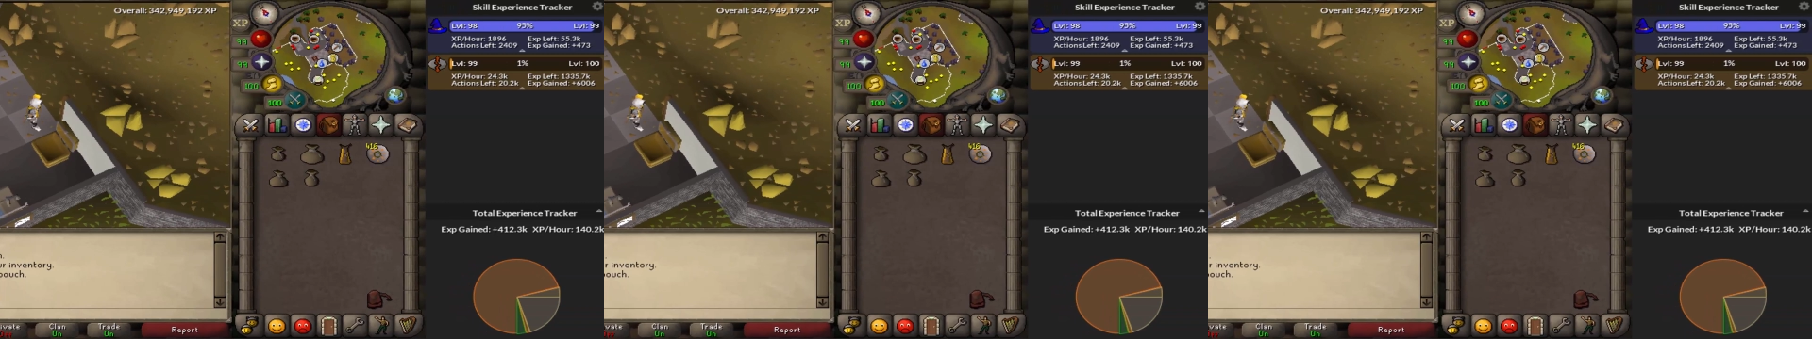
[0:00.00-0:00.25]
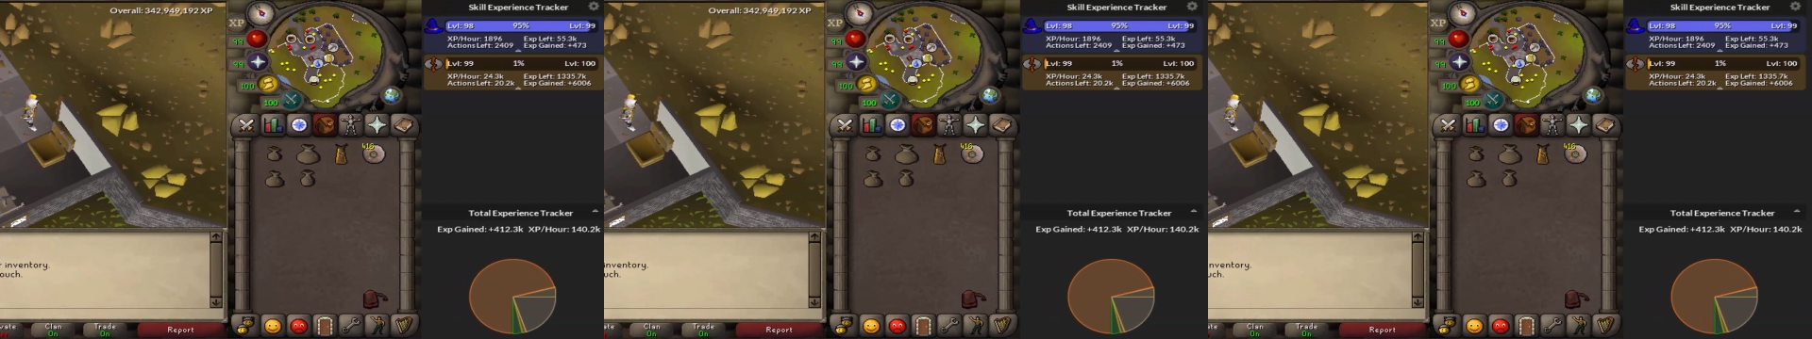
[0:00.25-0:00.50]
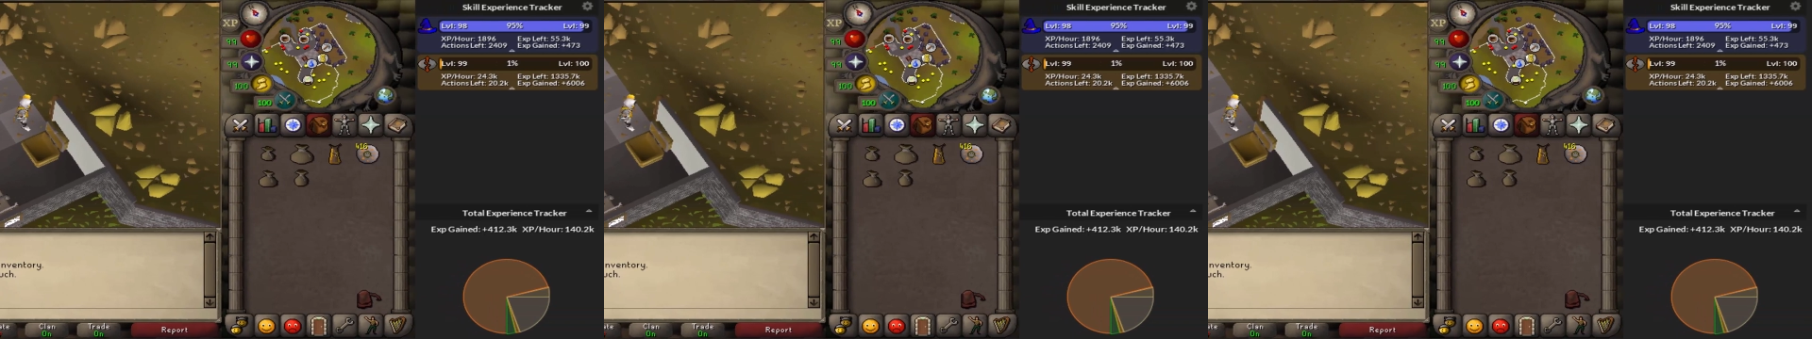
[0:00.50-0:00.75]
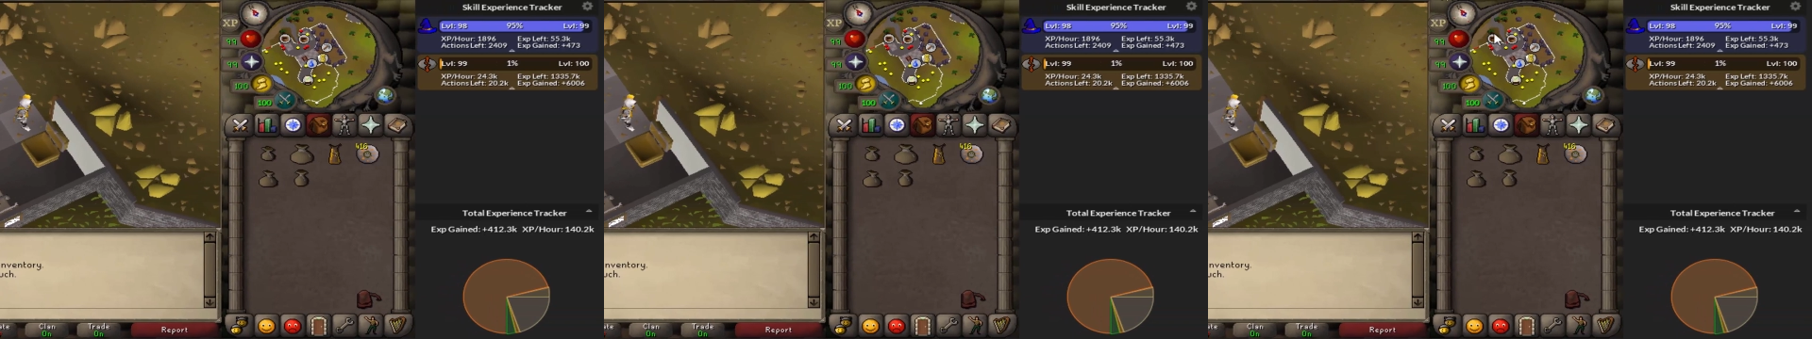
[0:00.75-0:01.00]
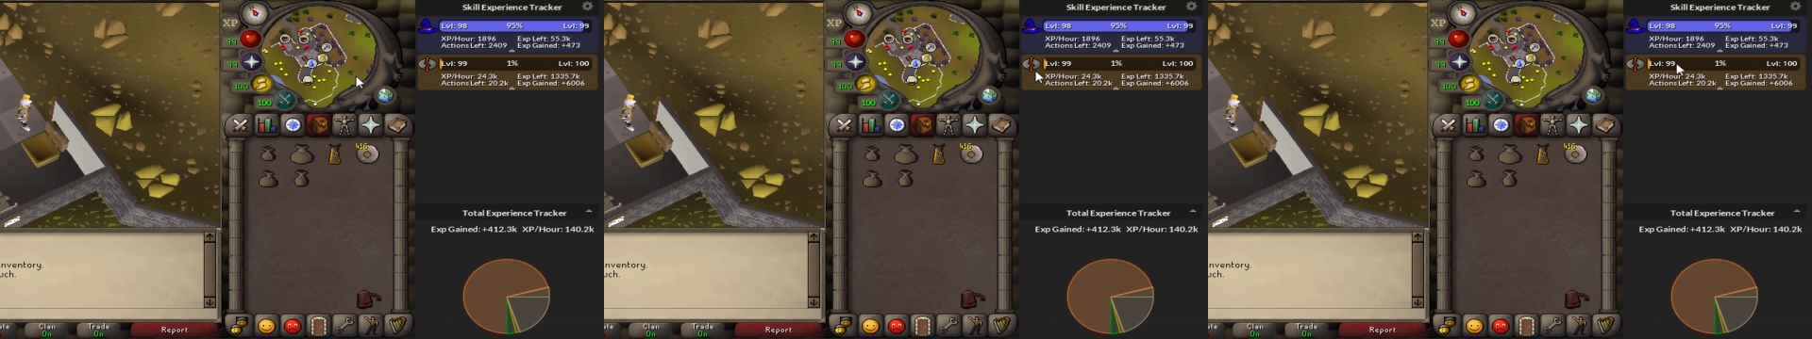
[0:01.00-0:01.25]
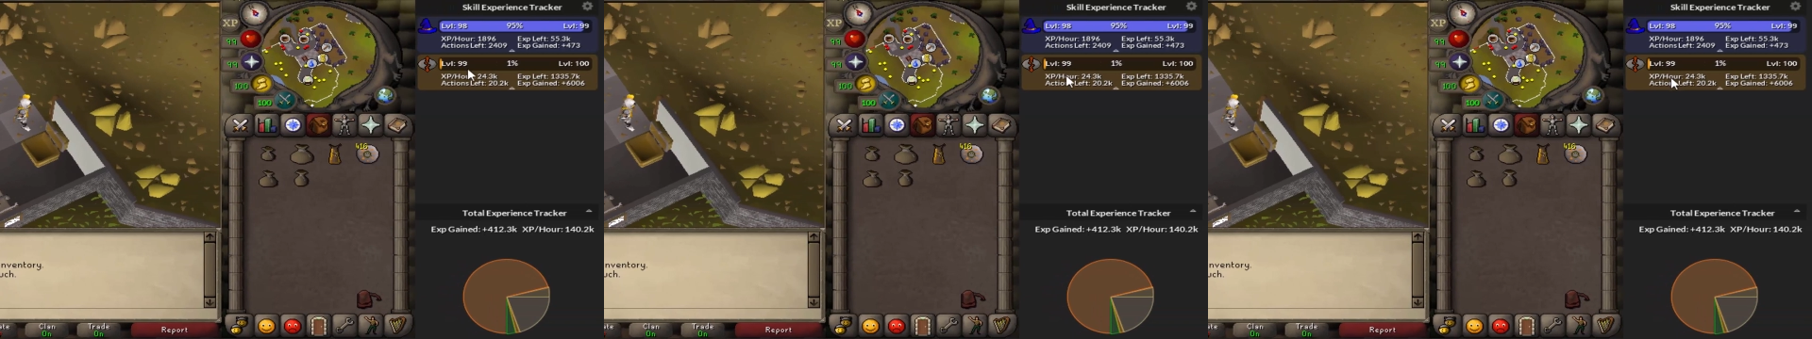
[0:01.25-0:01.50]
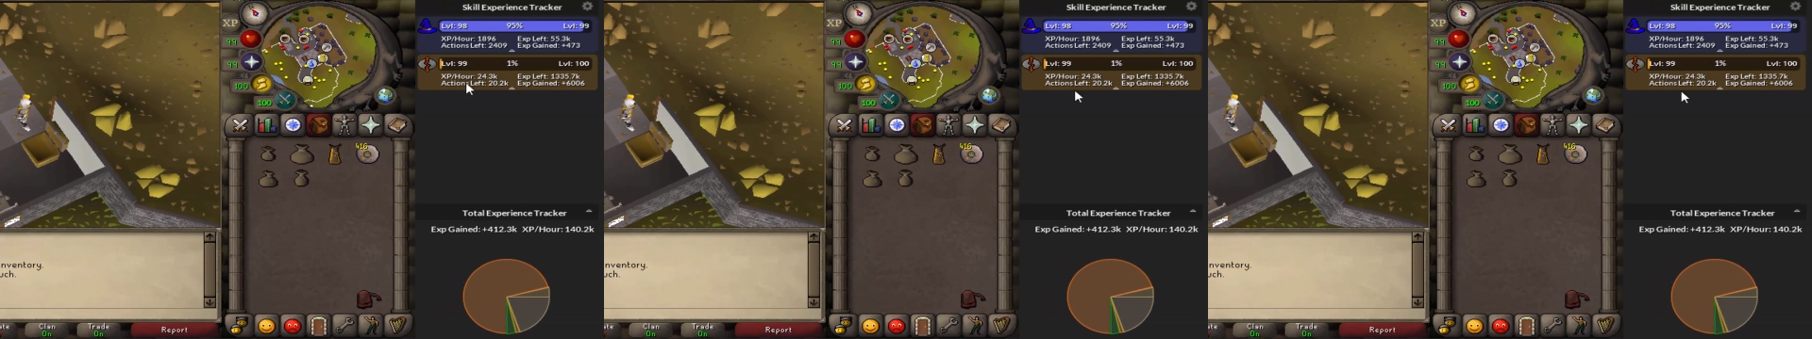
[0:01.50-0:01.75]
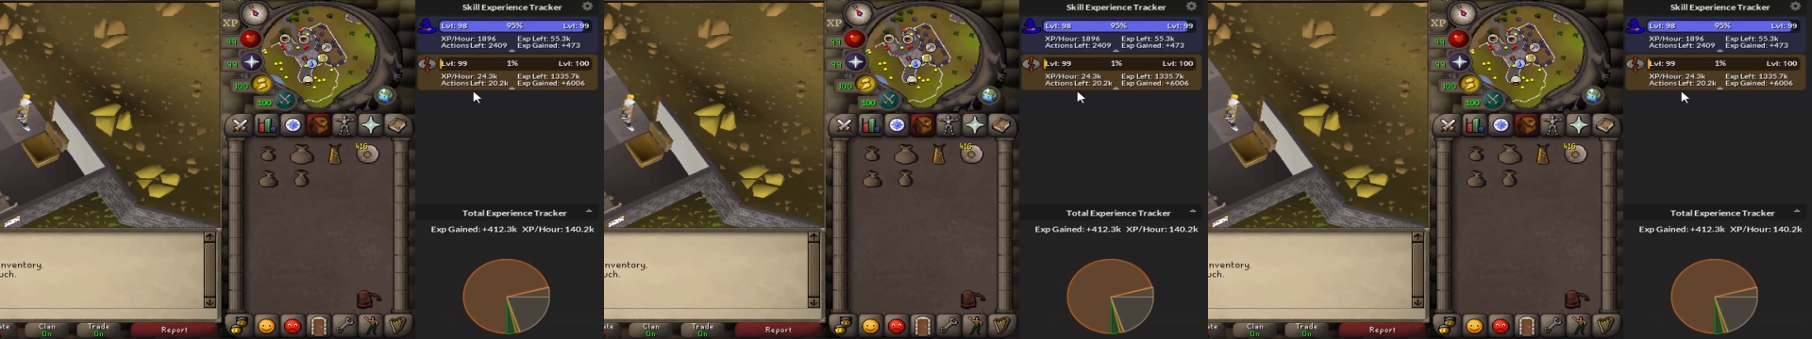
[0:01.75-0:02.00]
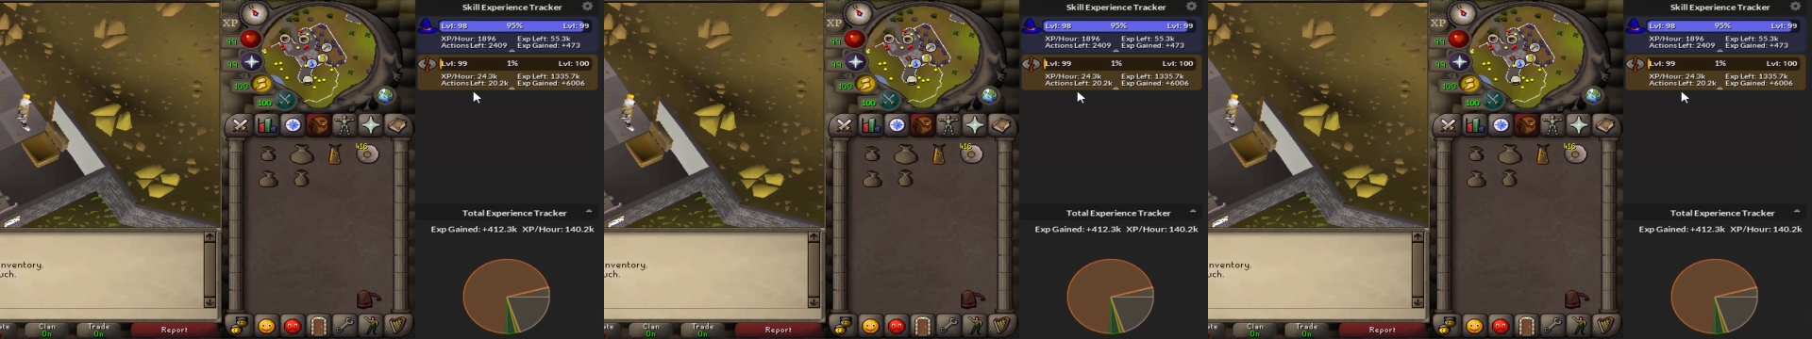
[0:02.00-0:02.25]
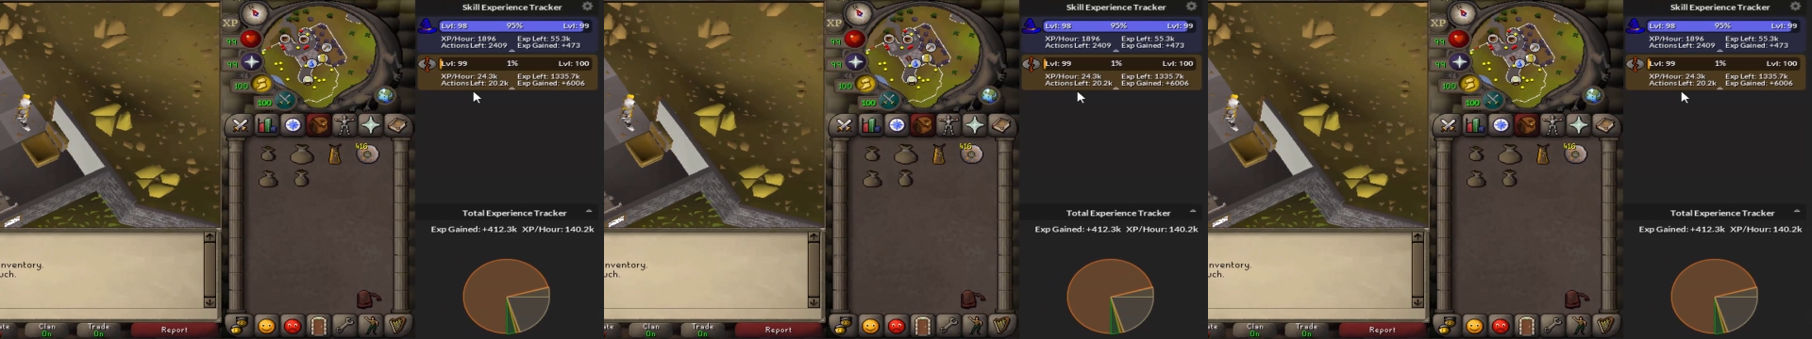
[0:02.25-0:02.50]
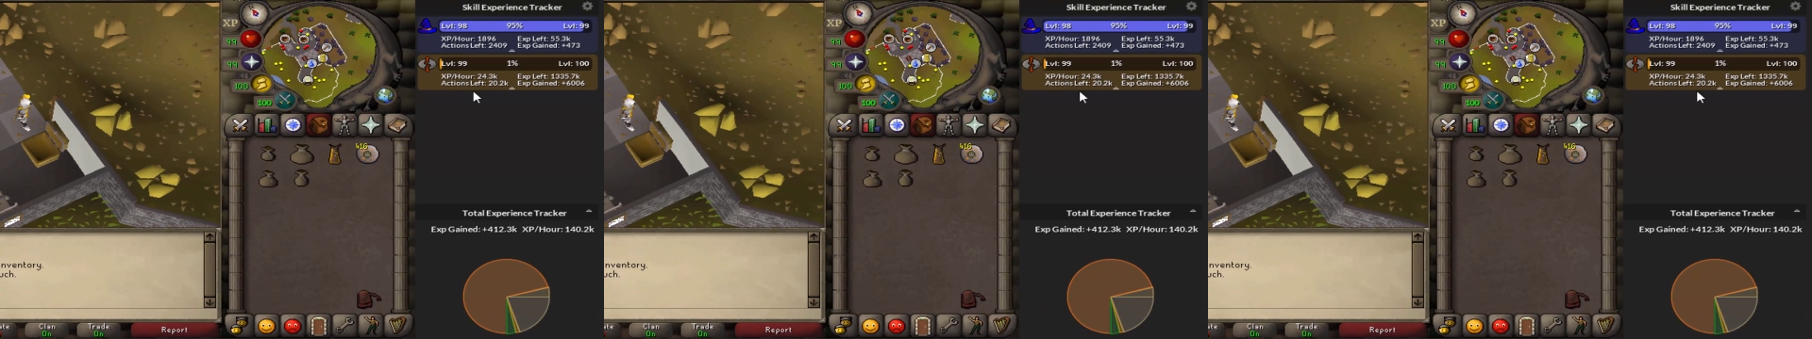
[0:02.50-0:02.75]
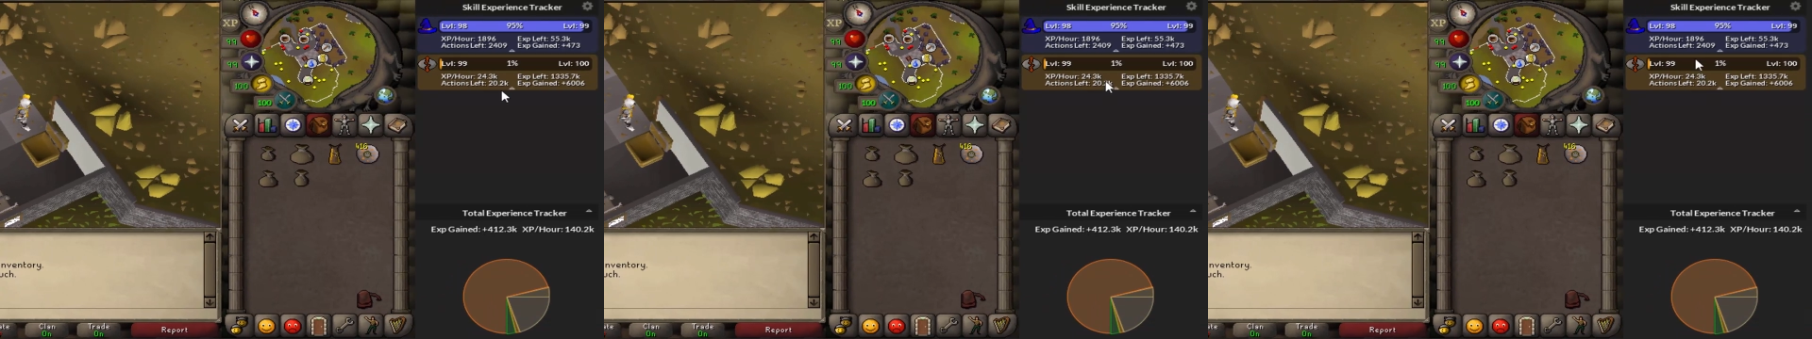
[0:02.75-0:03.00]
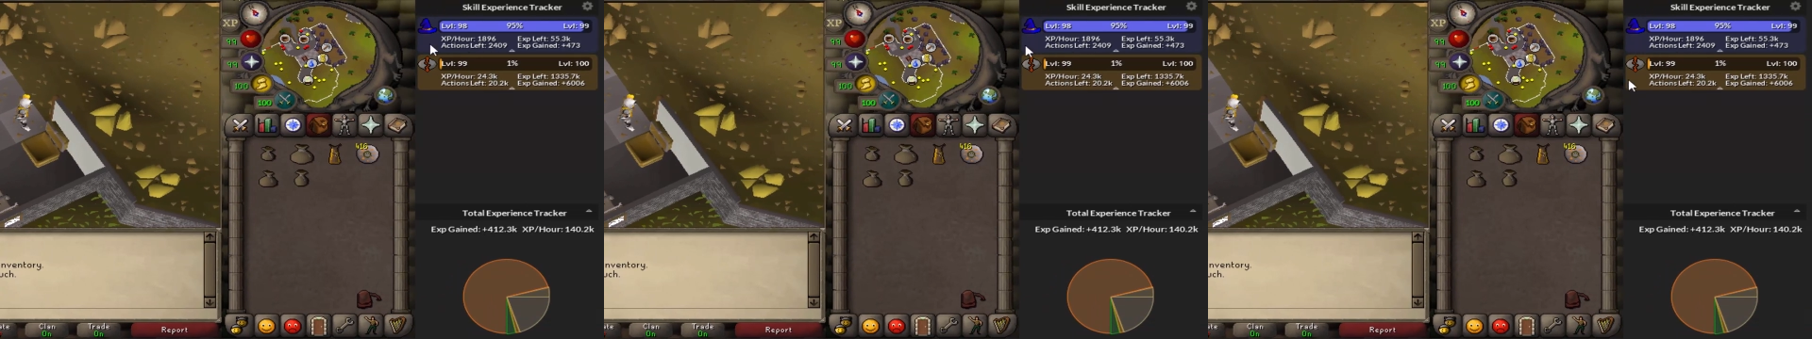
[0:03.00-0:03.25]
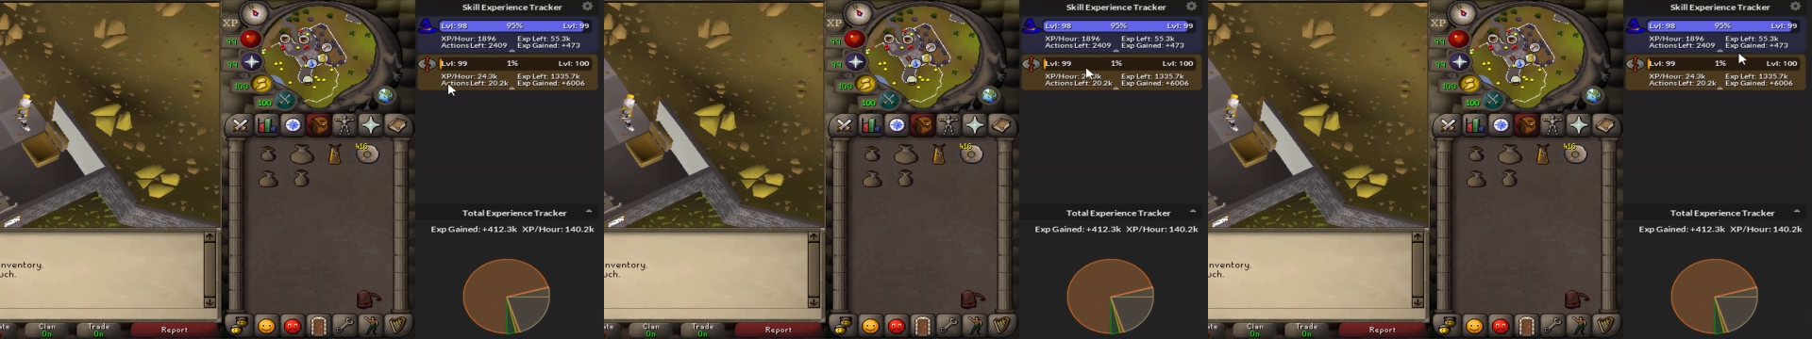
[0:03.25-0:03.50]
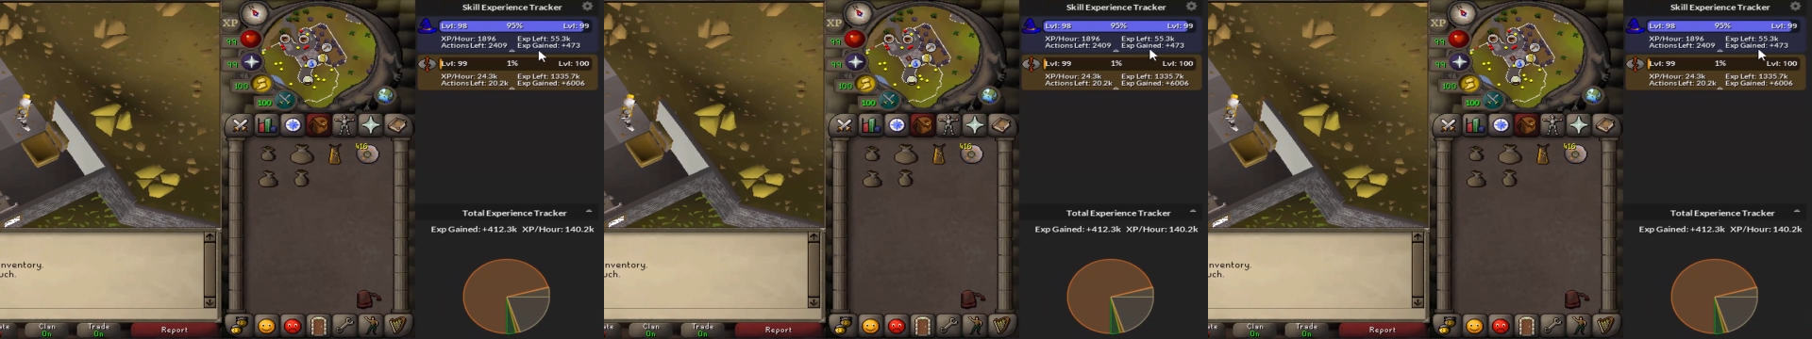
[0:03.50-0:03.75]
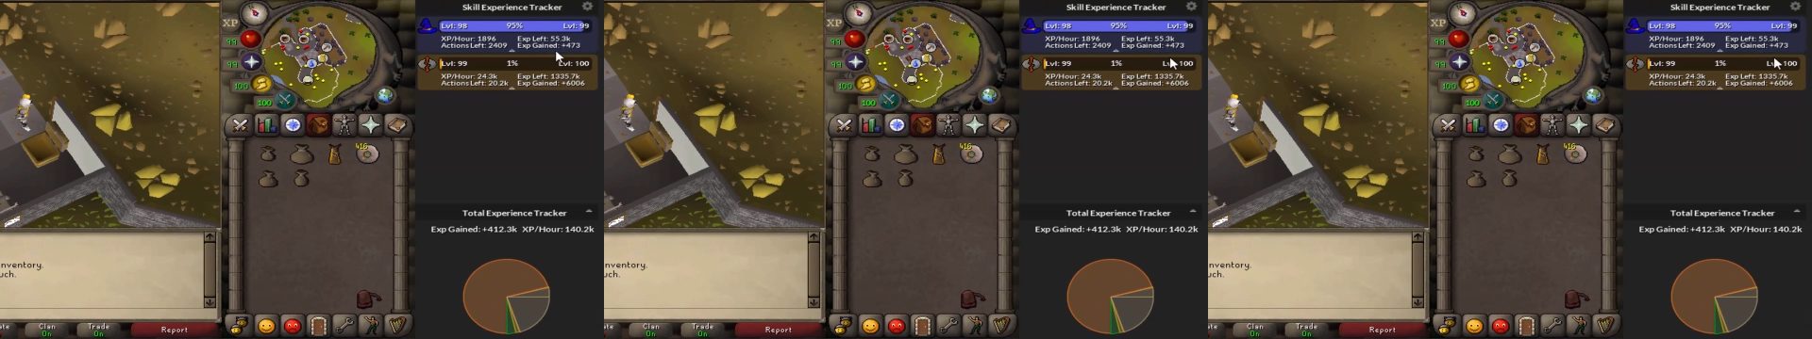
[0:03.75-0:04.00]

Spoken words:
[unreadable: no face in view]